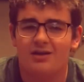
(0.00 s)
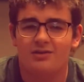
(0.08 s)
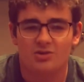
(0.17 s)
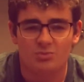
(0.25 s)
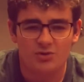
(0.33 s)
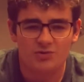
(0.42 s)

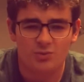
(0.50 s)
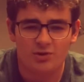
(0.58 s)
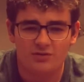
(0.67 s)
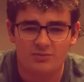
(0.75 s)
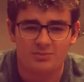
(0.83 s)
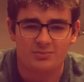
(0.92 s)
The movie would
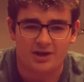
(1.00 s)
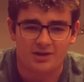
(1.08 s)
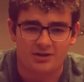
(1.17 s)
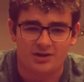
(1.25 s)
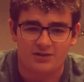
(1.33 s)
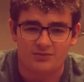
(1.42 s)
have been
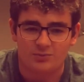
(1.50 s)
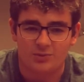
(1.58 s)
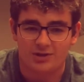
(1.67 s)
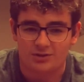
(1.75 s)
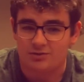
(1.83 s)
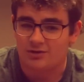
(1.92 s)
better if it
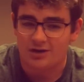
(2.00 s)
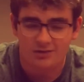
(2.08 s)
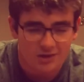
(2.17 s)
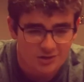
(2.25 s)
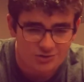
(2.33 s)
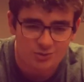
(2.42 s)
went in
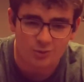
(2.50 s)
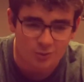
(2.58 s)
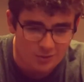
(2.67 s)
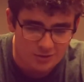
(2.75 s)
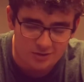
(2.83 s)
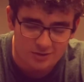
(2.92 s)
chronological
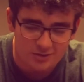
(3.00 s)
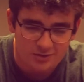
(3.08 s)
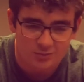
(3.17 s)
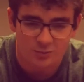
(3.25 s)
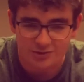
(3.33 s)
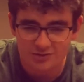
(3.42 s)
order
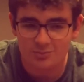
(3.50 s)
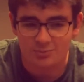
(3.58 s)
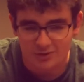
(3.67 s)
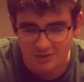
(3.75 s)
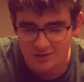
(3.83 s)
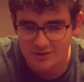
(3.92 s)
with the
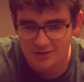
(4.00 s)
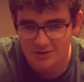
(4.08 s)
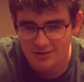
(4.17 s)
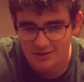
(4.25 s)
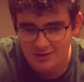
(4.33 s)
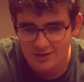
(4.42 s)
book,
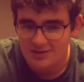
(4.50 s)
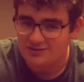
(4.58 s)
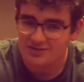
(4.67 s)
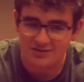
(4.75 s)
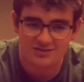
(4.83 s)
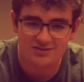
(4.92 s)

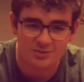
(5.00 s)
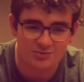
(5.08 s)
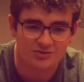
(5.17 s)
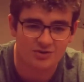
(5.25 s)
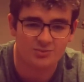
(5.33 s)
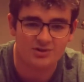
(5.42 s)
didn't skip
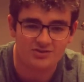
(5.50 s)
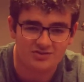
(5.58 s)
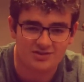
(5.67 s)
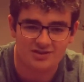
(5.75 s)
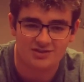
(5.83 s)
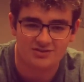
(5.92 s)
so many
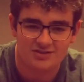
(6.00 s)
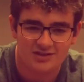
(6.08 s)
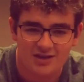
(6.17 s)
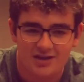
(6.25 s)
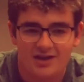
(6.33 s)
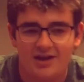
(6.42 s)
scenes,
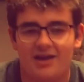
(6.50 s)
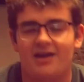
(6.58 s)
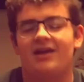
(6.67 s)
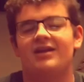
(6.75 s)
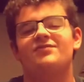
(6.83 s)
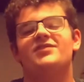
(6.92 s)

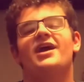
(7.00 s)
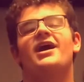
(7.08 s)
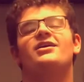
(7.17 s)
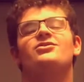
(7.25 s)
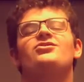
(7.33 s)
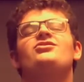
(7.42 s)
and if the actors